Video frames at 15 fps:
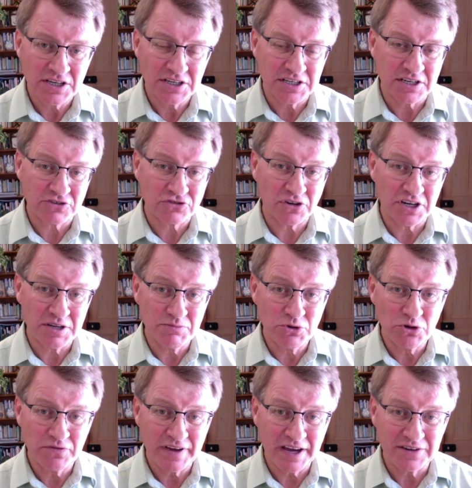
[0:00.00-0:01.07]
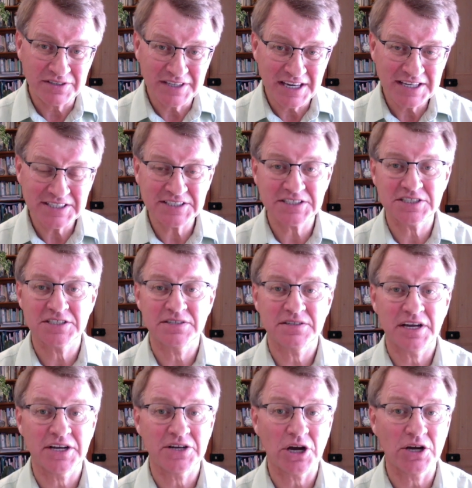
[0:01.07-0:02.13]
you know, trying to move out yeasts
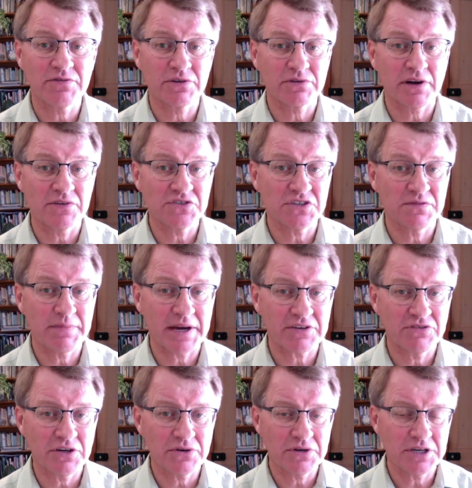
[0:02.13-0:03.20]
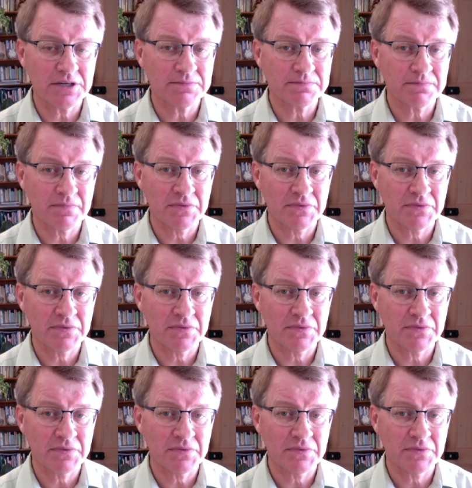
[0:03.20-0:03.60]
and overgrowths of bacteria,